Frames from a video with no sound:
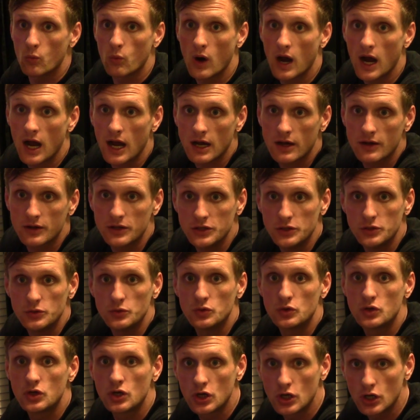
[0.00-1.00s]
While
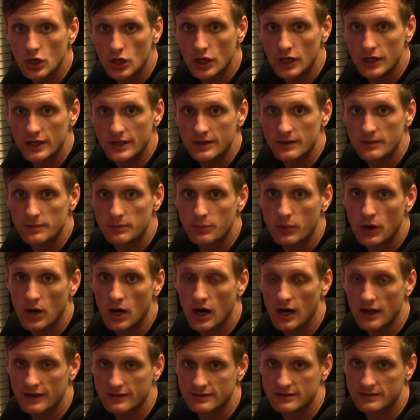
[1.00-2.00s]
you could
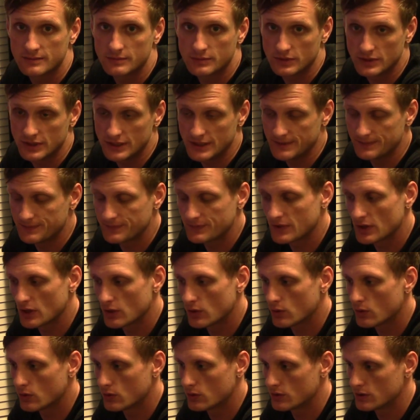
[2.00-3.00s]
possibly
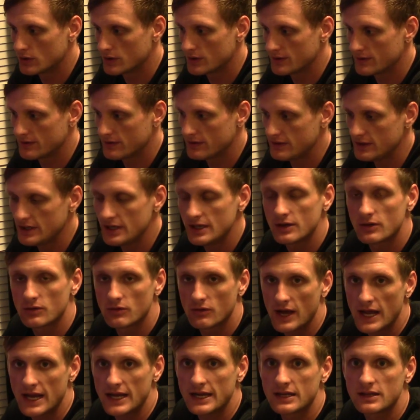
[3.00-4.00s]
or
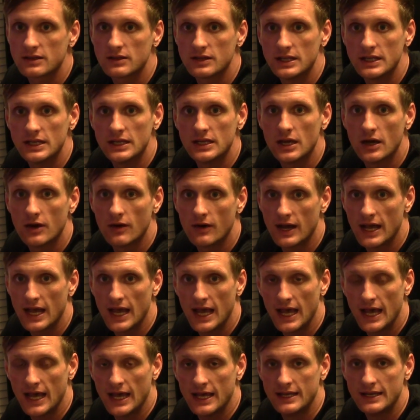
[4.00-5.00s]
theoretically go
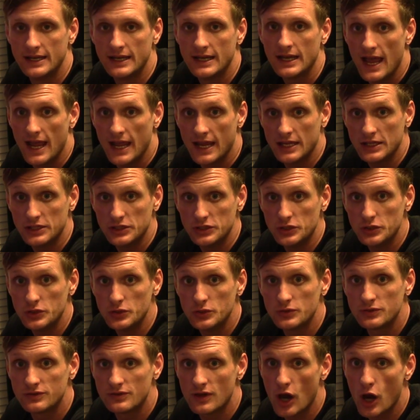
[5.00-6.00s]
ahead and
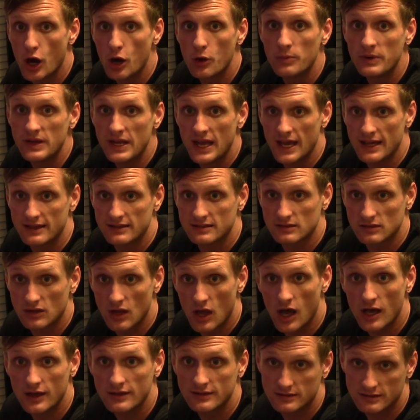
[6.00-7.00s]
use O B S
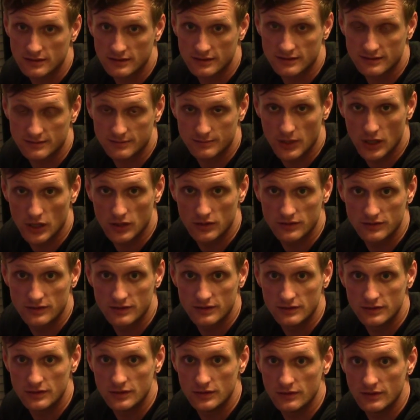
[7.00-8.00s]
lossless mode
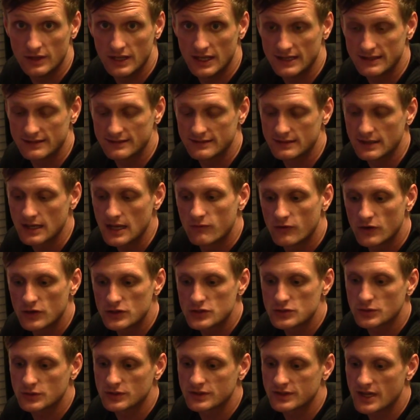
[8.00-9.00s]
to do this,
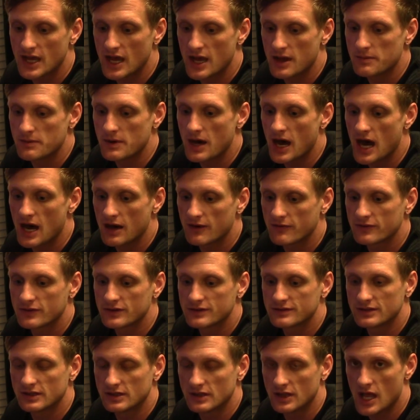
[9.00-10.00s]
VirtualDub
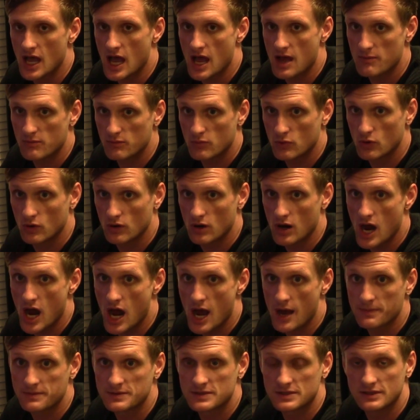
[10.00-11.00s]
offers a lot more
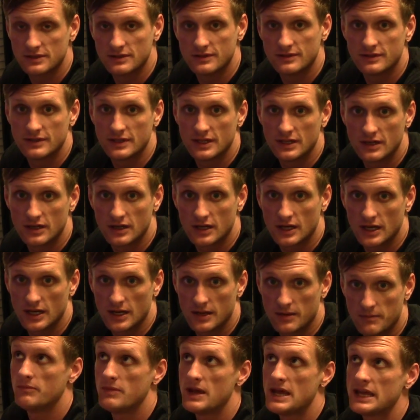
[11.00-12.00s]
options that are
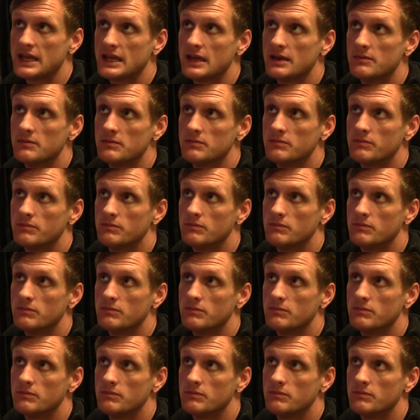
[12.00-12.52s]
going to make it